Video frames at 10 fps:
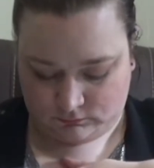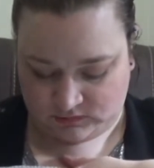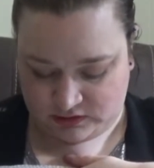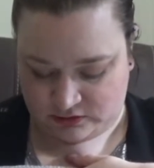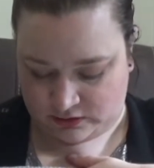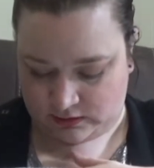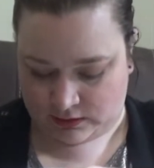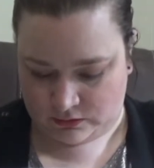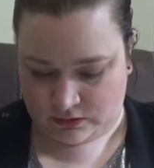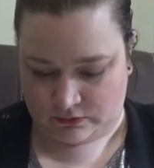Straighten
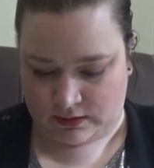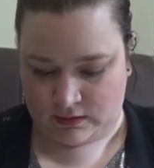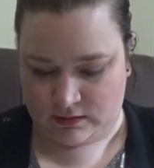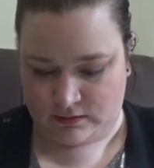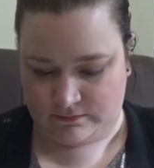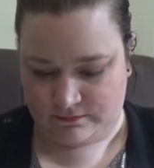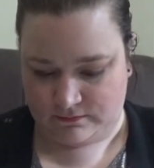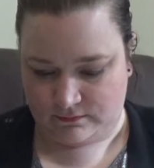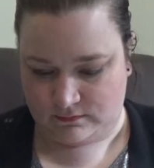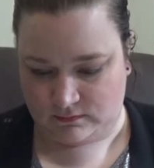out the threads.
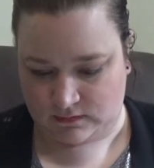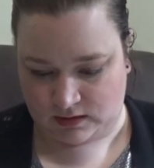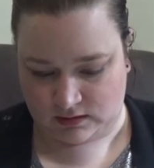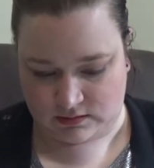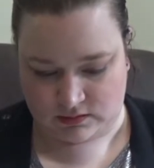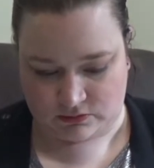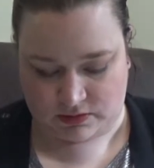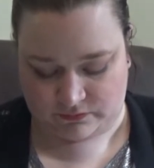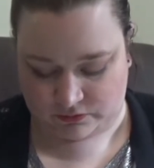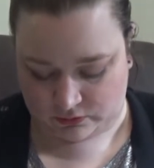I guess it's
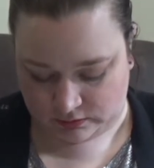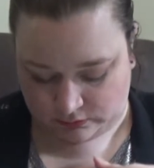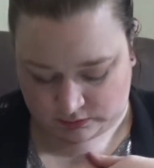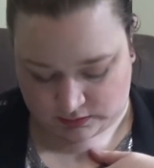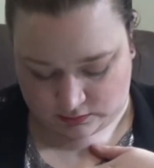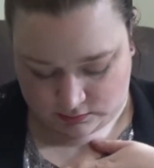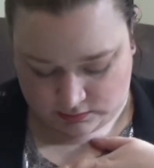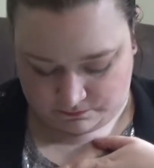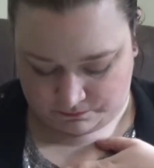okay if they're a little tangly.